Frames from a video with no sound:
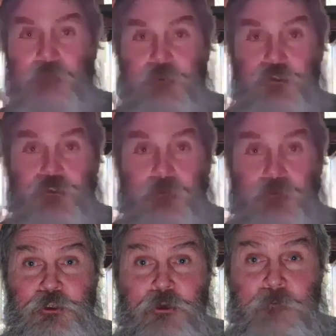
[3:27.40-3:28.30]
And
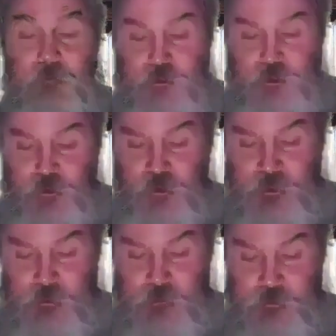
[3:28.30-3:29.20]
bring them to
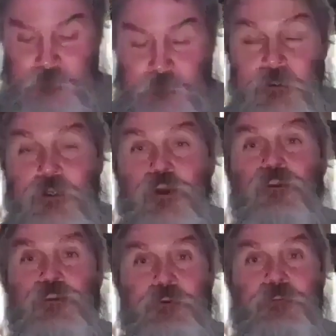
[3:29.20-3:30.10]
observant
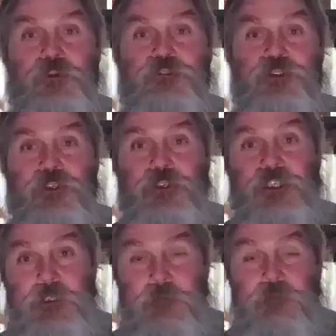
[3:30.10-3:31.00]
Judaism,
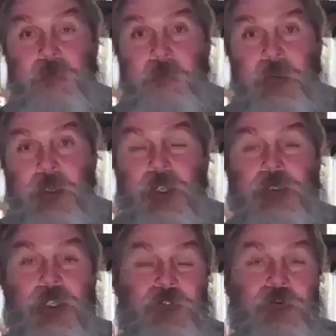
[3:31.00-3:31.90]
which removes their
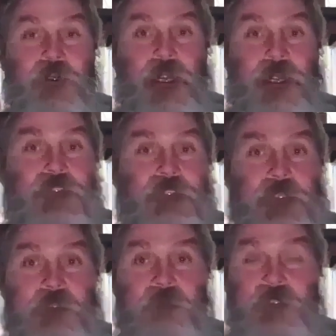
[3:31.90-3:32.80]
guilt. And
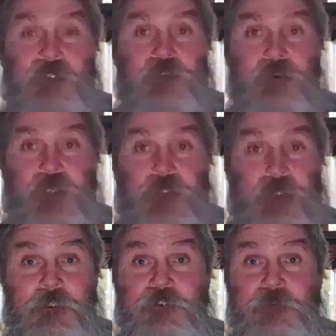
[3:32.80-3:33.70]
that's what
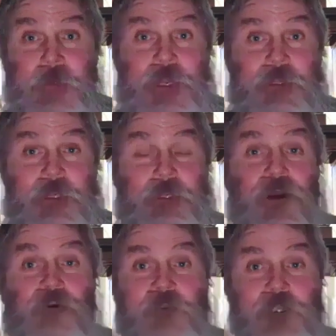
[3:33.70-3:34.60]
Isaiah 10
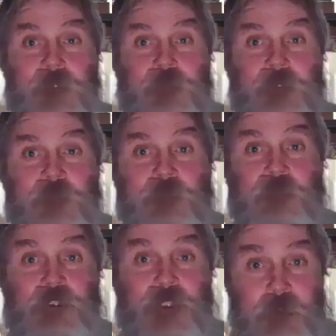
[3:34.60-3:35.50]
is about. He
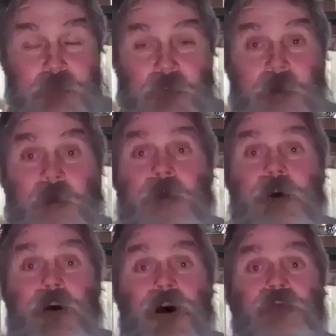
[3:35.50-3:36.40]
offered himself for
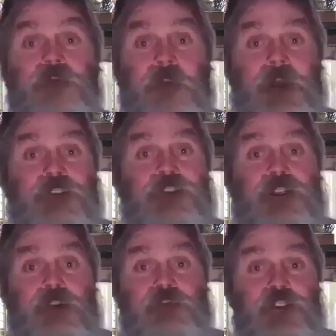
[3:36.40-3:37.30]
guilt.
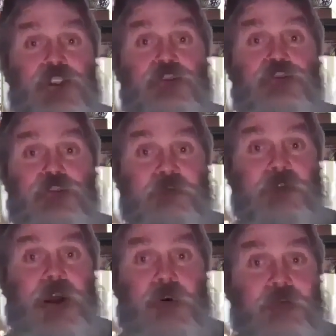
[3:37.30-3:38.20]
Offered
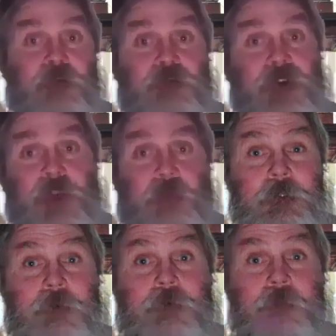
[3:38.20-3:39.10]
myself to go to the
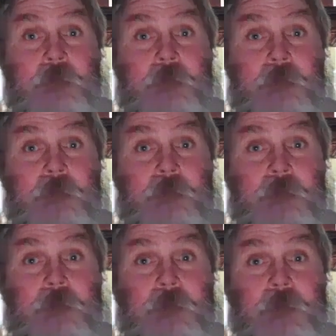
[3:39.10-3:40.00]
fire of refinement